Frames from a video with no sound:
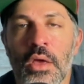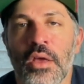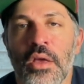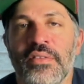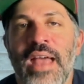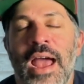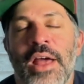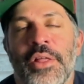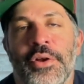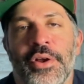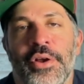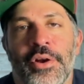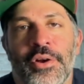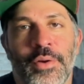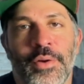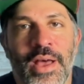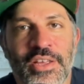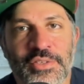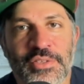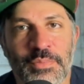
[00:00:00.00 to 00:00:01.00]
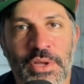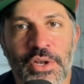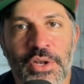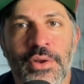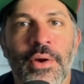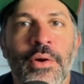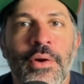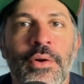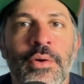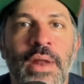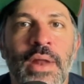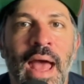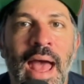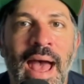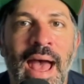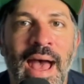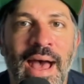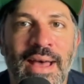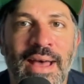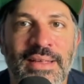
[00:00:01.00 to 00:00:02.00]
Tyler Herro has been known
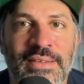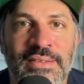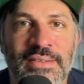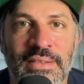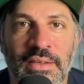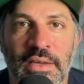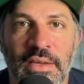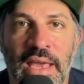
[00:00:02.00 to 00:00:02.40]
as